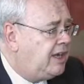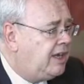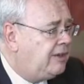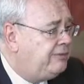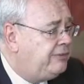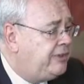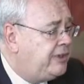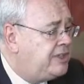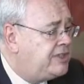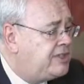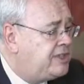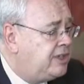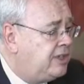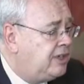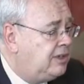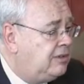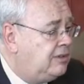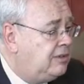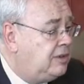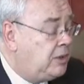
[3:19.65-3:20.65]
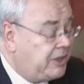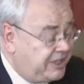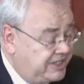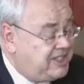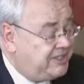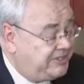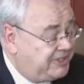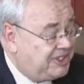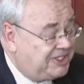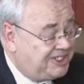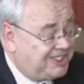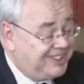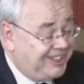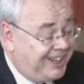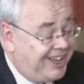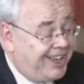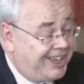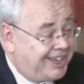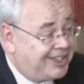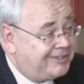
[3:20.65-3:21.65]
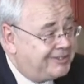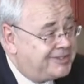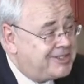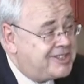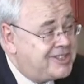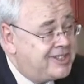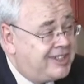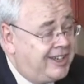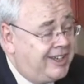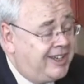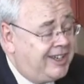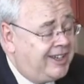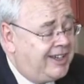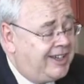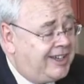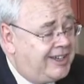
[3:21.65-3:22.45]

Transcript: are facing quite difficult lives.